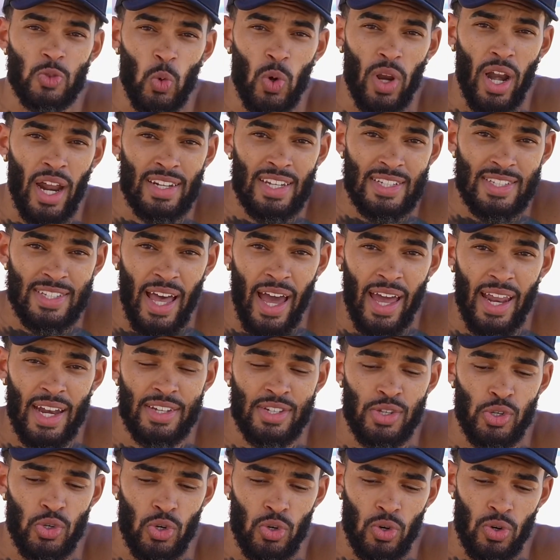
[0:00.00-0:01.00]
when I decided
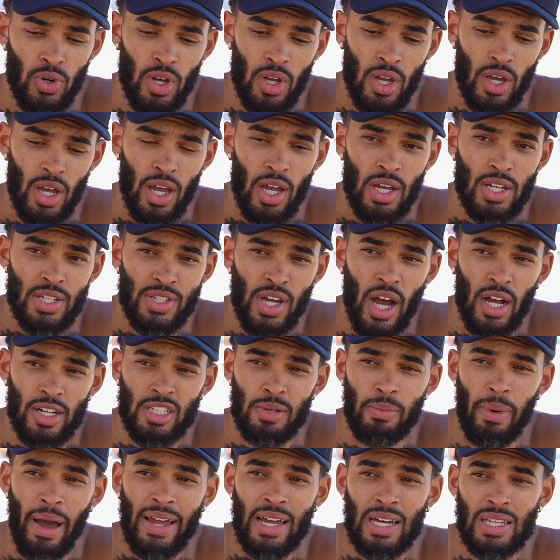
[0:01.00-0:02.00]
to talk
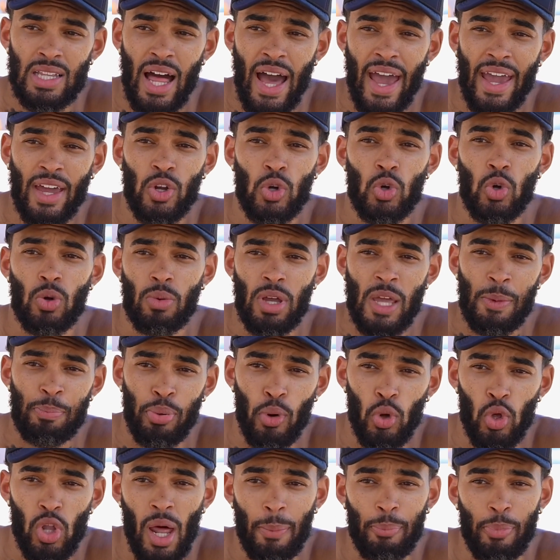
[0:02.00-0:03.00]
to my client who he
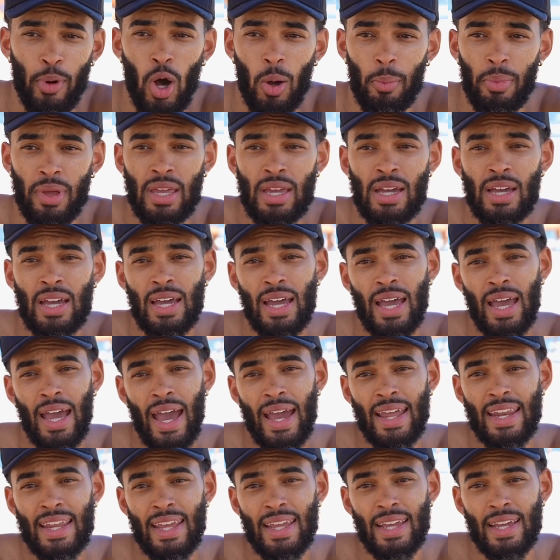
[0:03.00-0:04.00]
pulled up on me
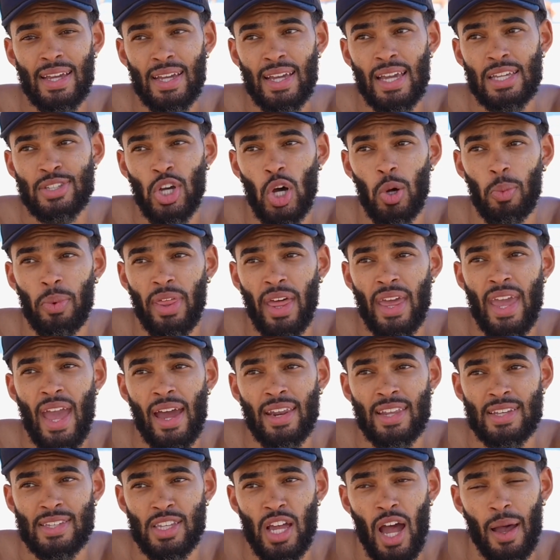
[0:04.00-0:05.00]
and he, he told me that he
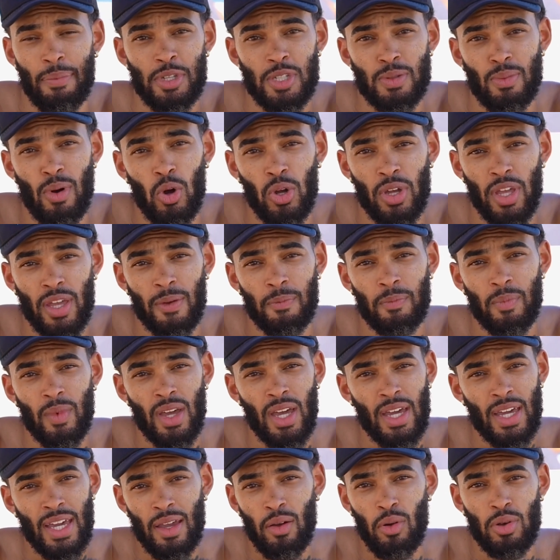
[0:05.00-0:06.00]
had to stop
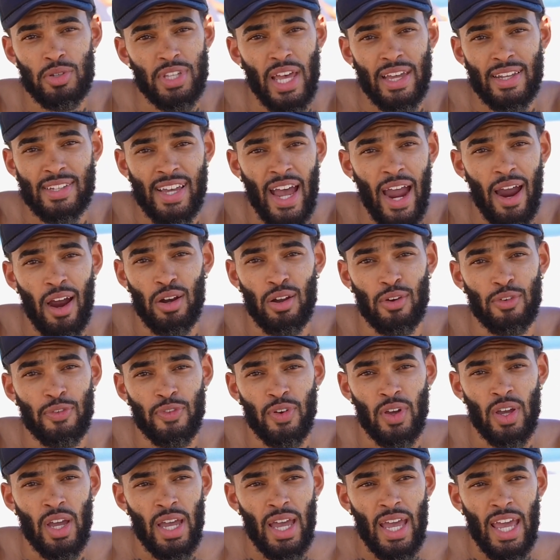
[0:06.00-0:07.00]
smoking. He was like tired of
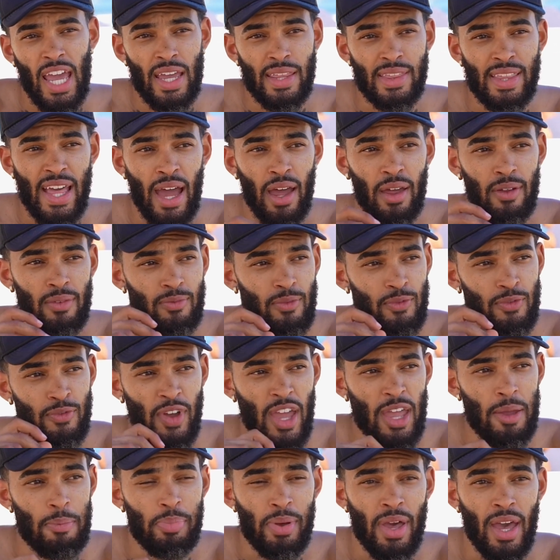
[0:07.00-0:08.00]
hitting that
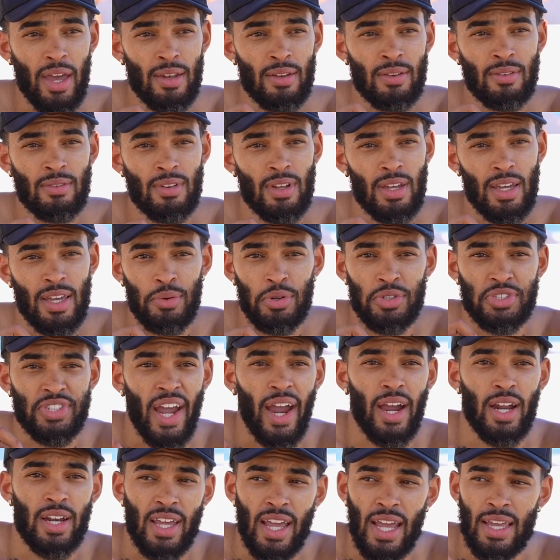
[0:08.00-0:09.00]
vape pen. He was
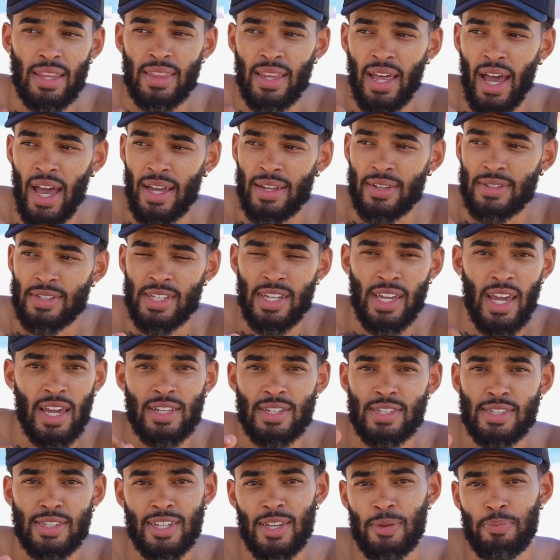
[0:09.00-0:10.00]
tired of hitting that
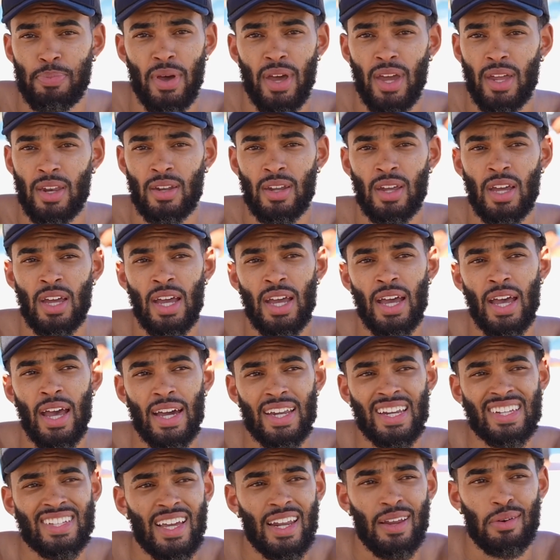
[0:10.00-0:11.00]
THC pen.
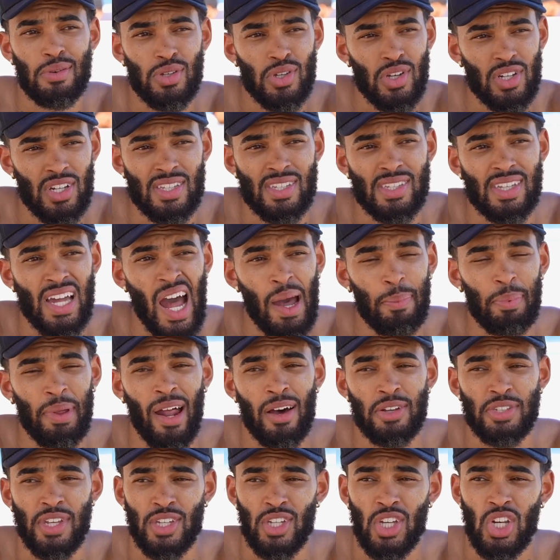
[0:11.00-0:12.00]
And he said he was gonna stop. And
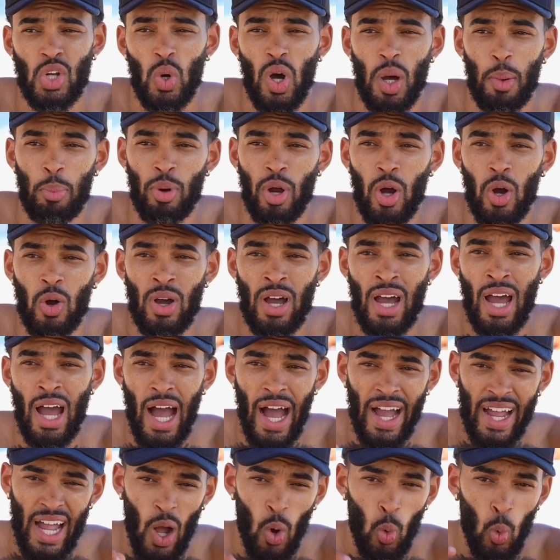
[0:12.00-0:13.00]
I was like, you know what, bro?
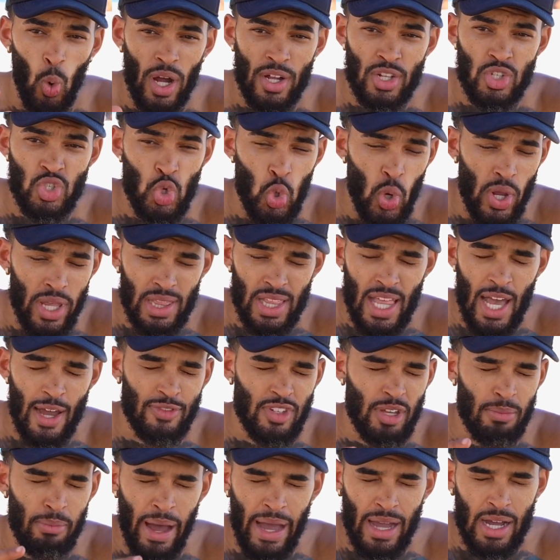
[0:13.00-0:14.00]
I got one joint
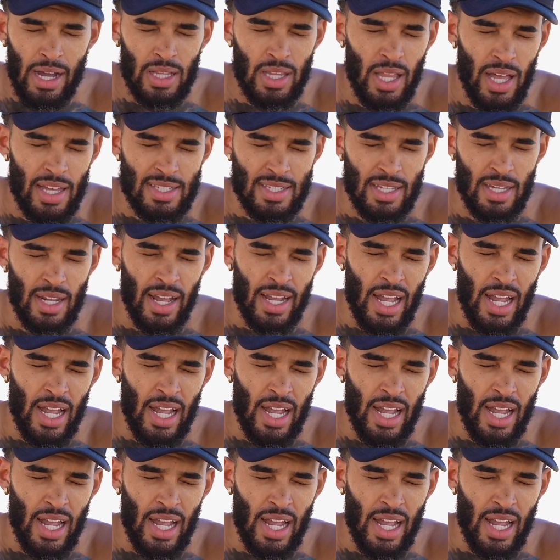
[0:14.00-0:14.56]
left in my closet. I